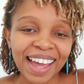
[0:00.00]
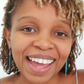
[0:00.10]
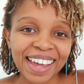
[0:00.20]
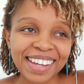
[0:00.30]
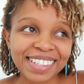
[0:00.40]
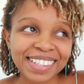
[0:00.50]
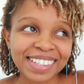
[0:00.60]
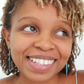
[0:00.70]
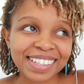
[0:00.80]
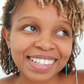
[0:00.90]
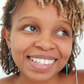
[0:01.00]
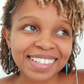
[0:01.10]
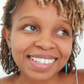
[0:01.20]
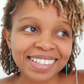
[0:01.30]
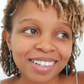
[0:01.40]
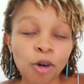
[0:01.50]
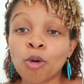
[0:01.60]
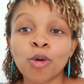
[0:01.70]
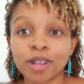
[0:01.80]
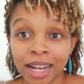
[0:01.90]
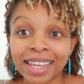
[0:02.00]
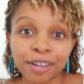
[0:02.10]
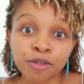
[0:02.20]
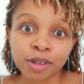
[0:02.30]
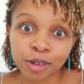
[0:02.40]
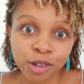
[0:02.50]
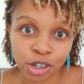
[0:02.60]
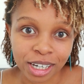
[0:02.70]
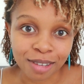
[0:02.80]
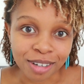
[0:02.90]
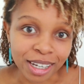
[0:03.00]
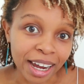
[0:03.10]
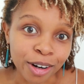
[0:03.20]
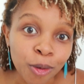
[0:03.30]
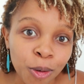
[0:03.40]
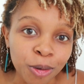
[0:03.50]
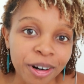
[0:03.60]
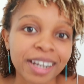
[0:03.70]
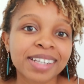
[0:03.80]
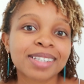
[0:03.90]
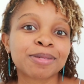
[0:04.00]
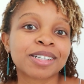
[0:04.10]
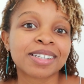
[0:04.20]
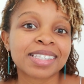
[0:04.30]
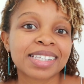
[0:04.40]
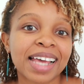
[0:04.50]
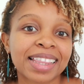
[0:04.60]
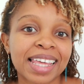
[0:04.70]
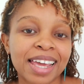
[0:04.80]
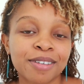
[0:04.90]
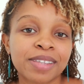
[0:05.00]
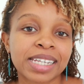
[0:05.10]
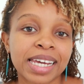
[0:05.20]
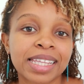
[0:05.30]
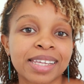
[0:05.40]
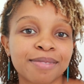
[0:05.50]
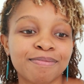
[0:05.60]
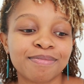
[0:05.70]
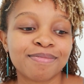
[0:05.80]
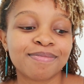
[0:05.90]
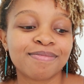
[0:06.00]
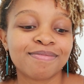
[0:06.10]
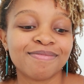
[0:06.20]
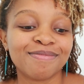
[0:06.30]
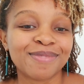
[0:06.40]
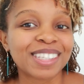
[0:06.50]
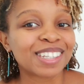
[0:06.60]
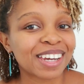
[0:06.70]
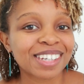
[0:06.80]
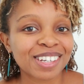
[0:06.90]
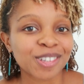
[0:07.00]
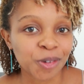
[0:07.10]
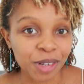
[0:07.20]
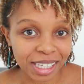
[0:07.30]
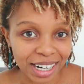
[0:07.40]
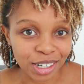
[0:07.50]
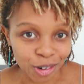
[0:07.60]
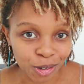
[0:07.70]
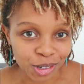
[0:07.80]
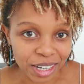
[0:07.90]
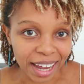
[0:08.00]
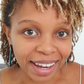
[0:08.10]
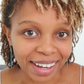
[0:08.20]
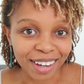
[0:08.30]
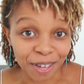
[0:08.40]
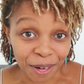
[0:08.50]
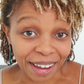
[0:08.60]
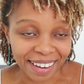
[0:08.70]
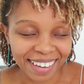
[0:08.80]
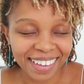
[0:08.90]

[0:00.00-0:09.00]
And or like, if you should even dye at all, right? Because at the end of the day, the suggestion is always actually not to dye your hair,